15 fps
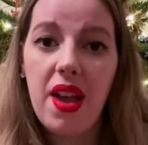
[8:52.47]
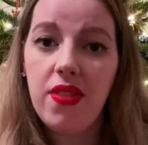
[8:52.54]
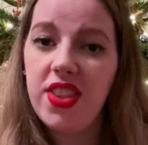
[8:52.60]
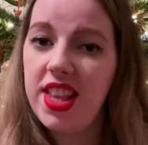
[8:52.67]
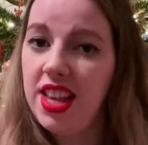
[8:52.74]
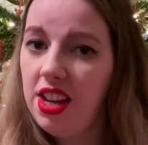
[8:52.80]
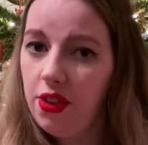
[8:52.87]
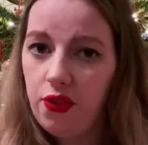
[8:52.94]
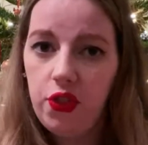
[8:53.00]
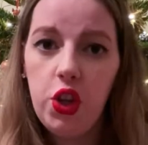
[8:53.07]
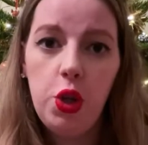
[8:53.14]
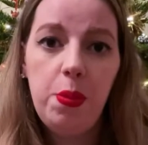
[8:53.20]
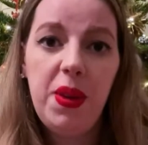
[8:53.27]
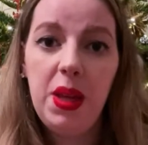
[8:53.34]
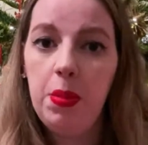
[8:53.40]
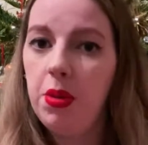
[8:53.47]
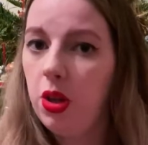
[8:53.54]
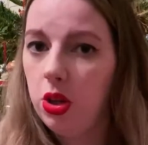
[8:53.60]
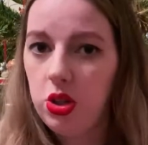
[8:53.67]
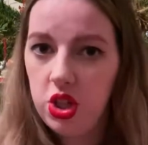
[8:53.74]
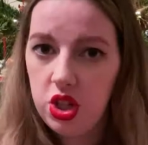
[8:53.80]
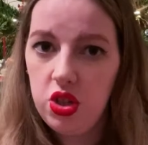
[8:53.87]
I've seen a few people
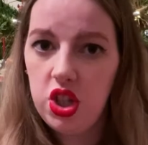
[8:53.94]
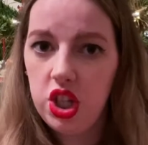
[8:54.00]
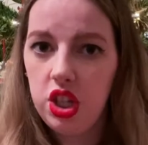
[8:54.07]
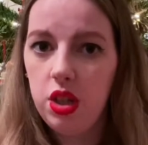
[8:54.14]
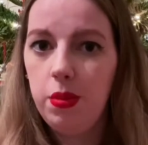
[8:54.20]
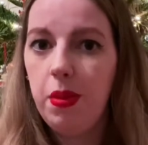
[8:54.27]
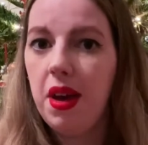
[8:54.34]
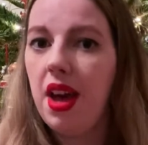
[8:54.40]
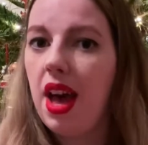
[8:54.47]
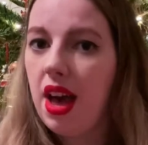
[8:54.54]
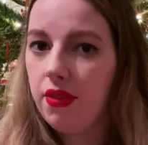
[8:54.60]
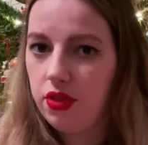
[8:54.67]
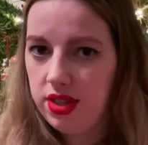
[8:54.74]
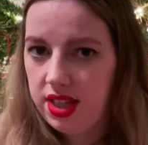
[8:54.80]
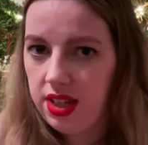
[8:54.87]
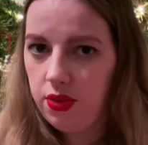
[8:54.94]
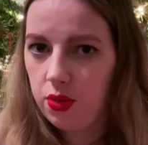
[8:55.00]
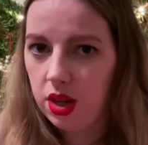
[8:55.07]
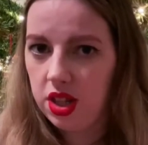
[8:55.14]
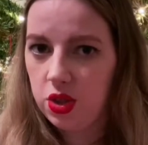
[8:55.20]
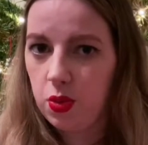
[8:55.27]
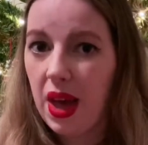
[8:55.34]
on YouTube have received
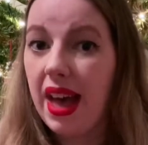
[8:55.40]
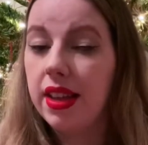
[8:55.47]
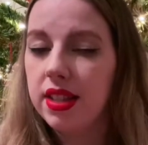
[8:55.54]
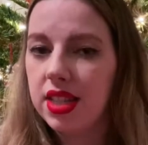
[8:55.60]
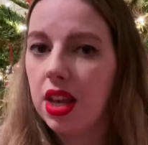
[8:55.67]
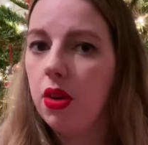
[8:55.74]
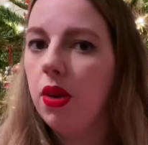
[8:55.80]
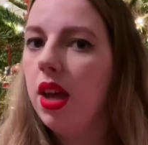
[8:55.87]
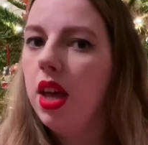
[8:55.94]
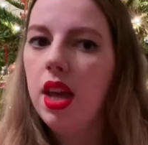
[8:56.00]
one as well, so